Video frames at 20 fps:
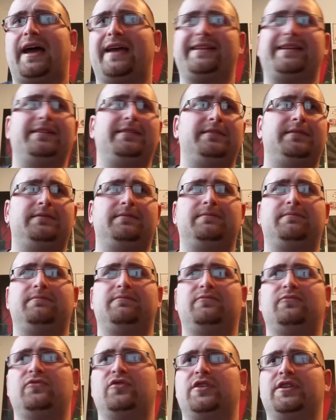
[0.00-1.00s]
I didn't
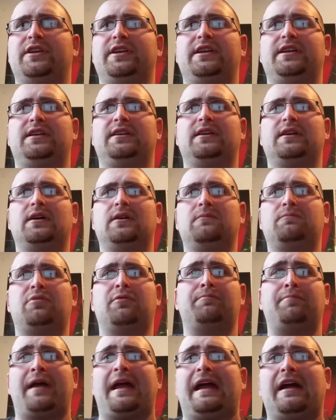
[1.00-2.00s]
really
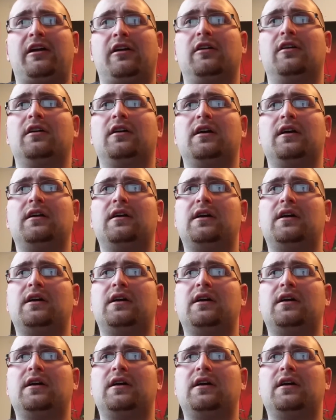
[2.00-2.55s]
prepare.